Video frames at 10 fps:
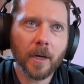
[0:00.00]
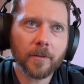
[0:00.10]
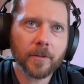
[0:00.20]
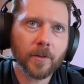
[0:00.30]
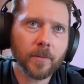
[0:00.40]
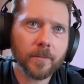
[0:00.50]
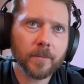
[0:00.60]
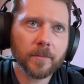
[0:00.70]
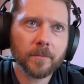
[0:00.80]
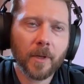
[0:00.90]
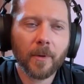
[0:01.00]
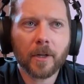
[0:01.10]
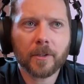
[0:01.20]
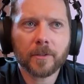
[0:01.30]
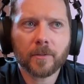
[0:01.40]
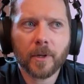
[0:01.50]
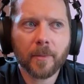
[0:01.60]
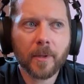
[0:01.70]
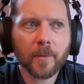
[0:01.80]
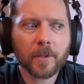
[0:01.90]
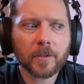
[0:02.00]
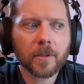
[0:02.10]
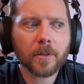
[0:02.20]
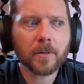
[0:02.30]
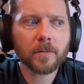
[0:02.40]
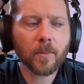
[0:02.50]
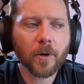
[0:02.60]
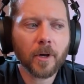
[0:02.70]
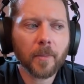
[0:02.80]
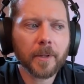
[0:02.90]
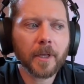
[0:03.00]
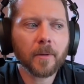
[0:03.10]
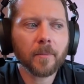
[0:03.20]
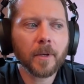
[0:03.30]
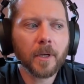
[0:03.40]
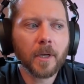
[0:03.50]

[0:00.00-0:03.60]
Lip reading: So maybe 120 people or so reported up into him.